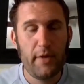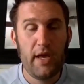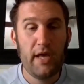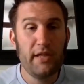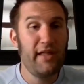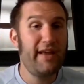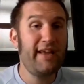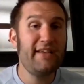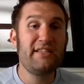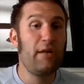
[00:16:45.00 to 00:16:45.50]

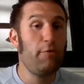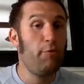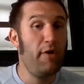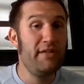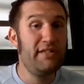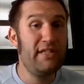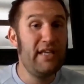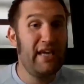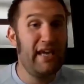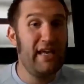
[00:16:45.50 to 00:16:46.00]
And like I said,
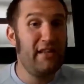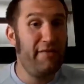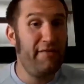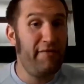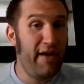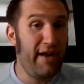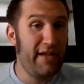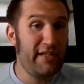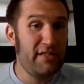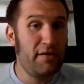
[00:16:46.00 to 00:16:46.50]
once they get the
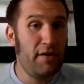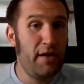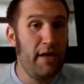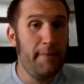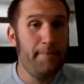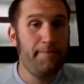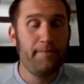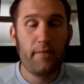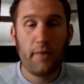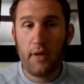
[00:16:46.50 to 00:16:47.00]
Flex 3,
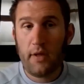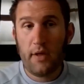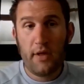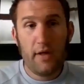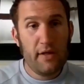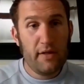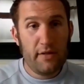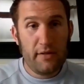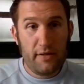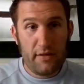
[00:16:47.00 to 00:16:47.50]

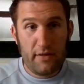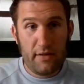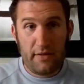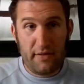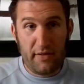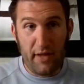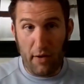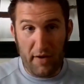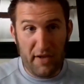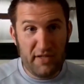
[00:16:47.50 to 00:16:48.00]

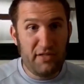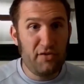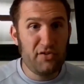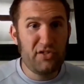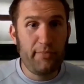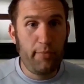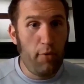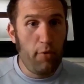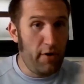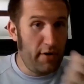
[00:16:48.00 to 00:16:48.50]
there is no
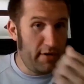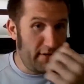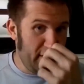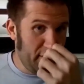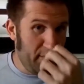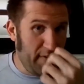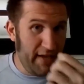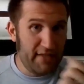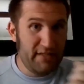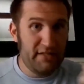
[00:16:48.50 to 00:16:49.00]
support
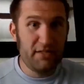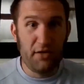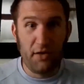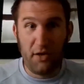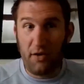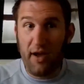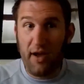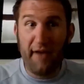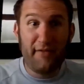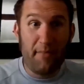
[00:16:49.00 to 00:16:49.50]
Swiss, so you
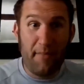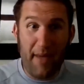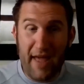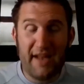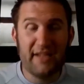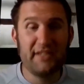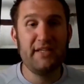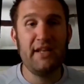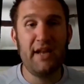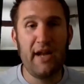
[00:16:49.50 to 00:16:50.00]
don't have to
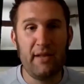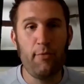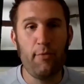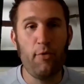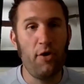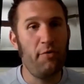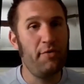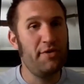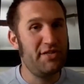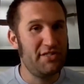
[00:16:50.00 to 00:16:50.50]
manage that
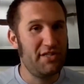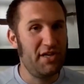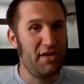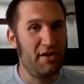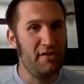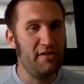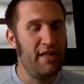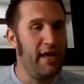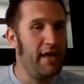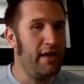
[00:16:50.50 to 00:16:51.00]
anymore, which is a
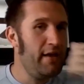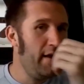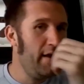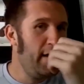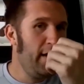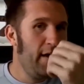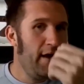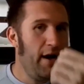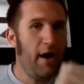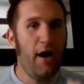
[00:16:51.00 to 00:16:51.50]
good thing,
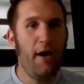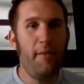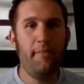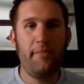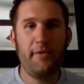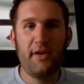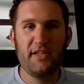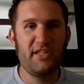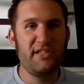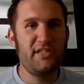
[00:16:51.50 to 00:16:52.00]

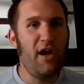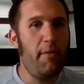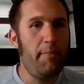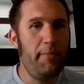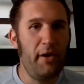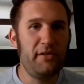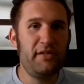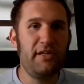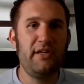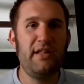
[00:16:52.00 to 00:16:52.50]
because it's all
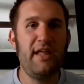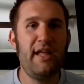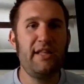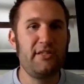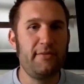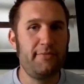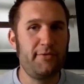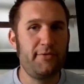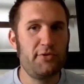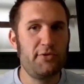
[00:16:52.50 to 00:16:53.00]
built into that
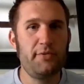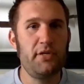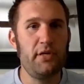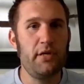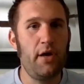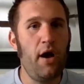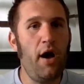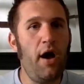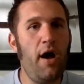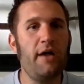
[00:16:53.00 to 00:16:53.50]
subscription
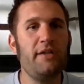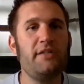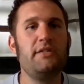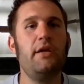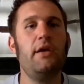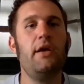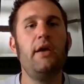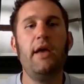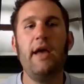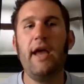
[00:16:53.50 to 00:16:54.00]
cost.
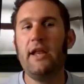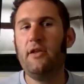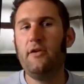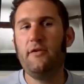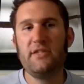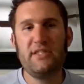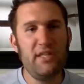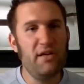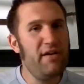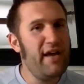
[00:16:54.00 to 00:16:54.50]
And you
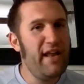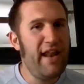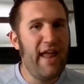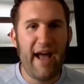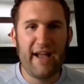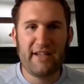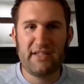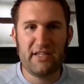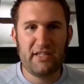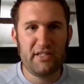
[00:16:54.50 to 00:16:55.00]
still get
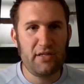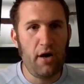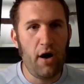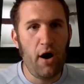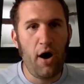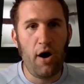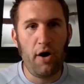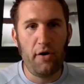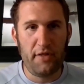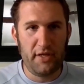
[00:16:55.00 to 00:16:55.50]
access to
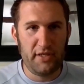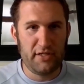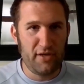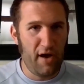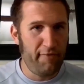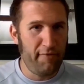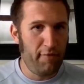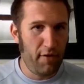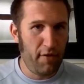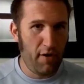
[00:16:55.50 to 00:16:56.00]
all these
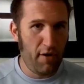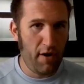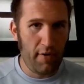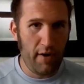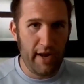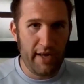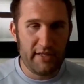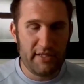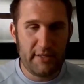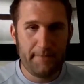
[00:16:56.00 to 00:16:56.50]
software
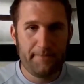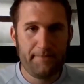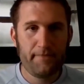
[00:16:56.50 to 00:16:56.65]
upgrades.